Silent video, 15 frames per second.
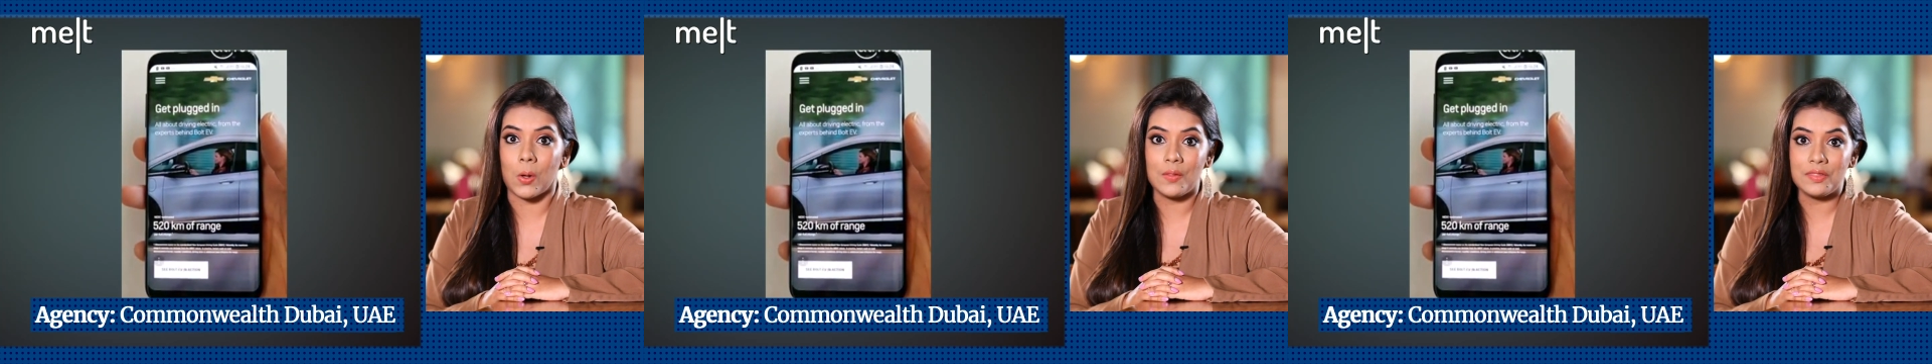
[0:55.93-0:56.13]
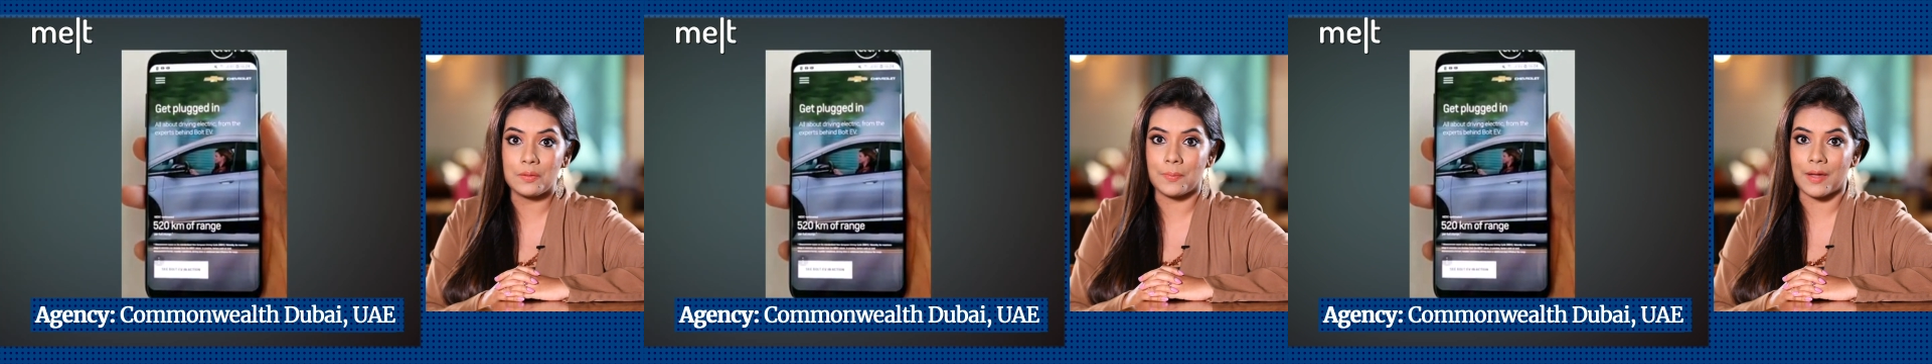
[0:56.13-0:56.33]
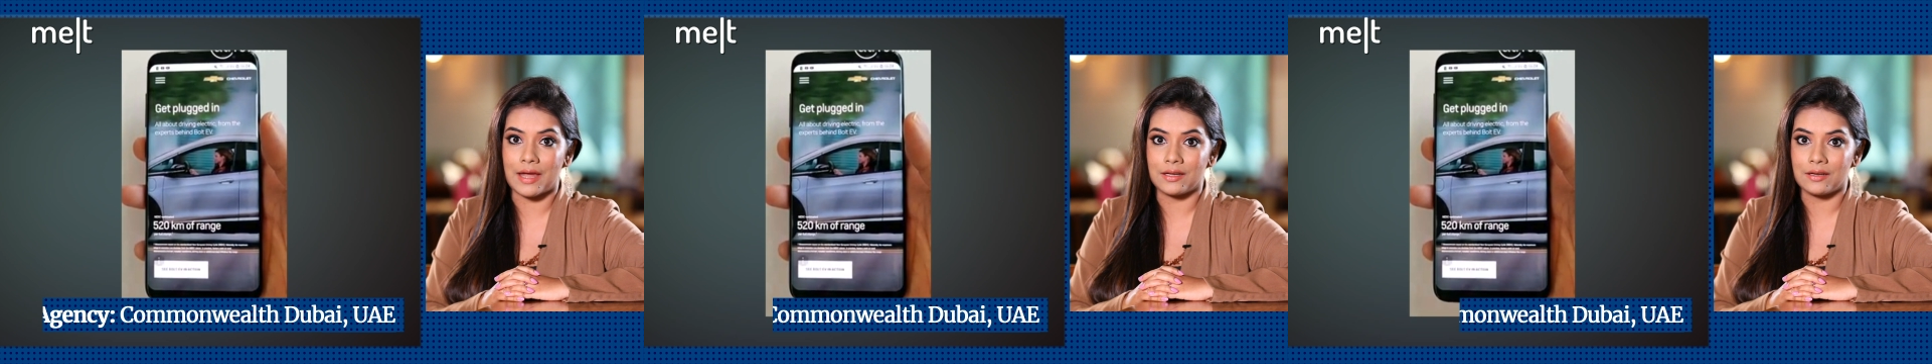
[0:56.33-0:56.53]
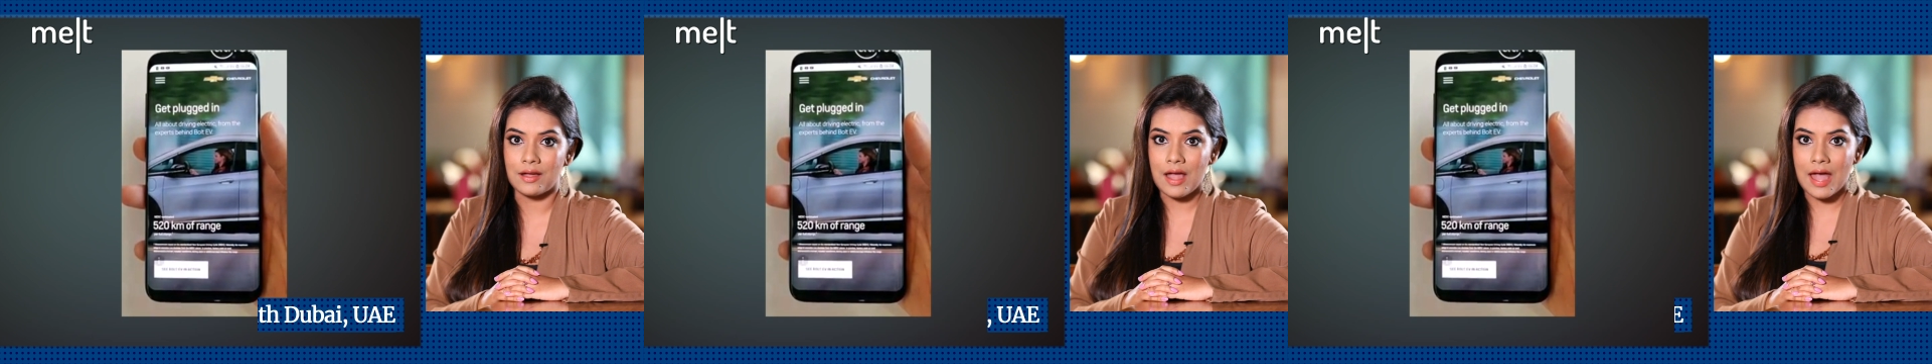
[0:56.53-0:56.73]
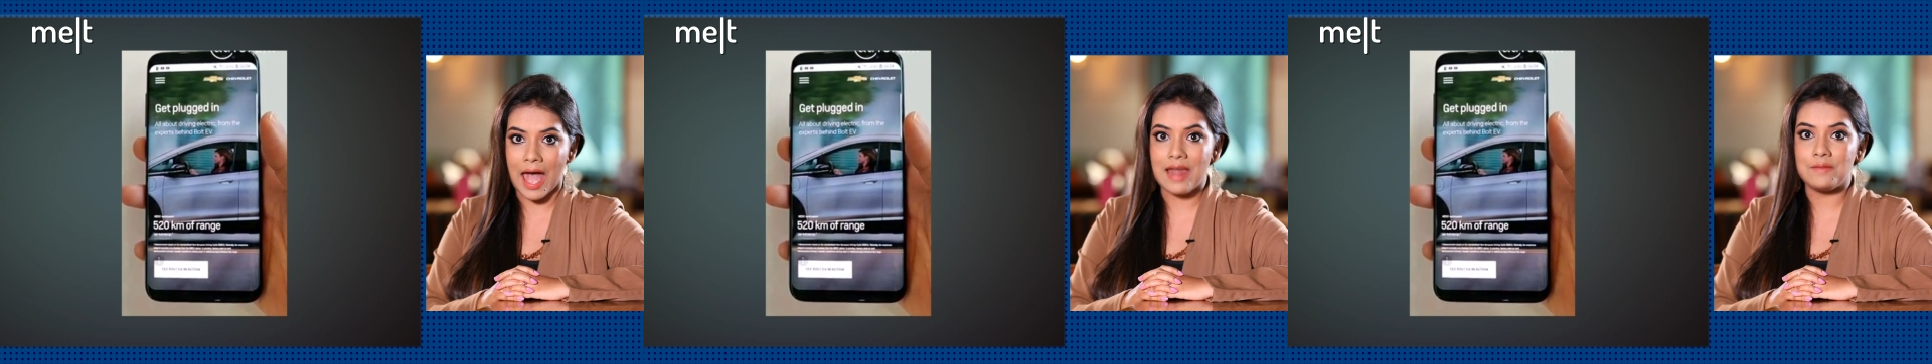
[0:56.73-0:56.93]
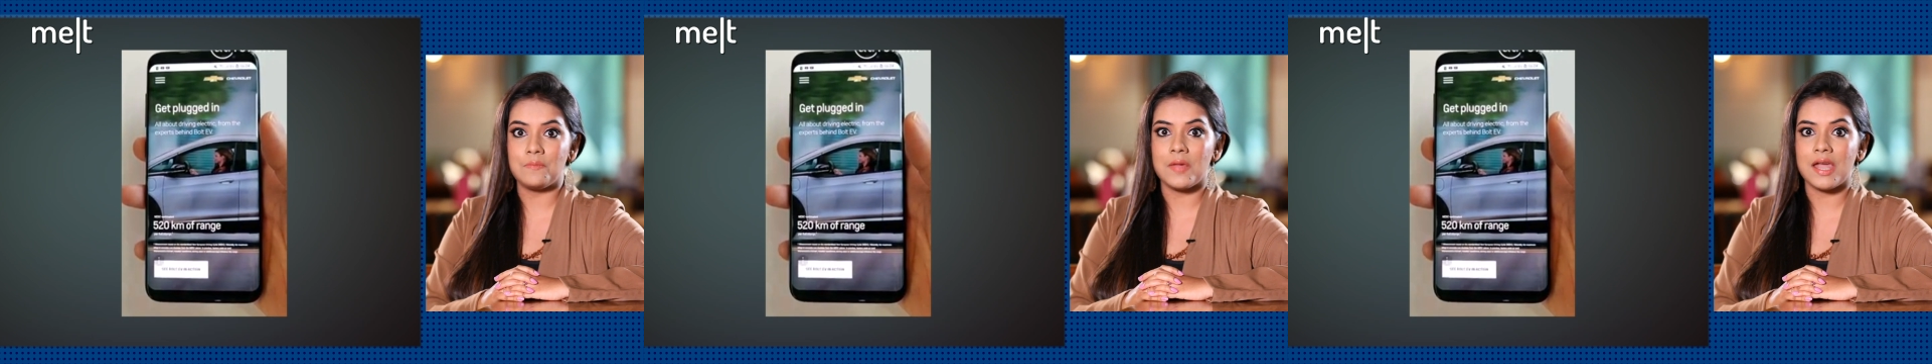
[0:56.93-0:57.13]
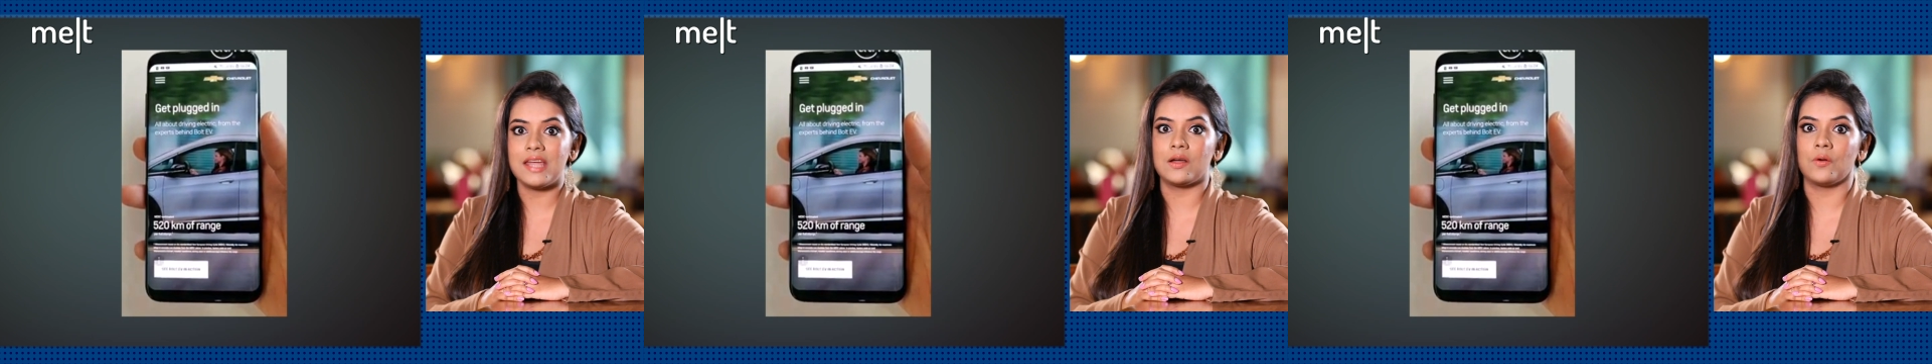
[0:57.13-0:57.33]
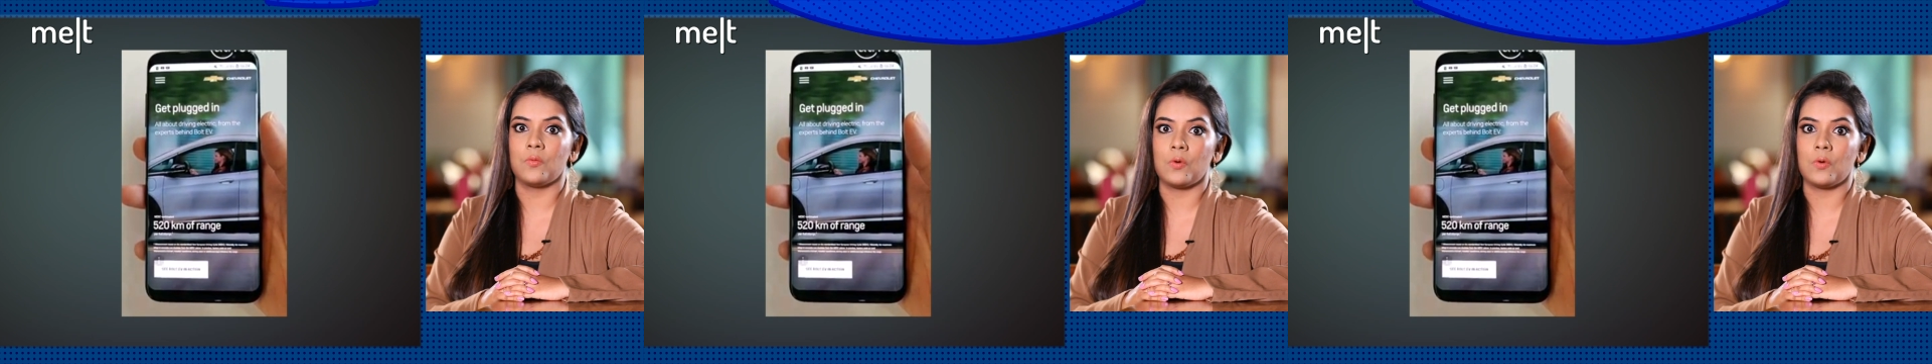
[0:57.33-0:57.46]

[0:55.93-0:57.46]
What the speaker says: on the banner and made a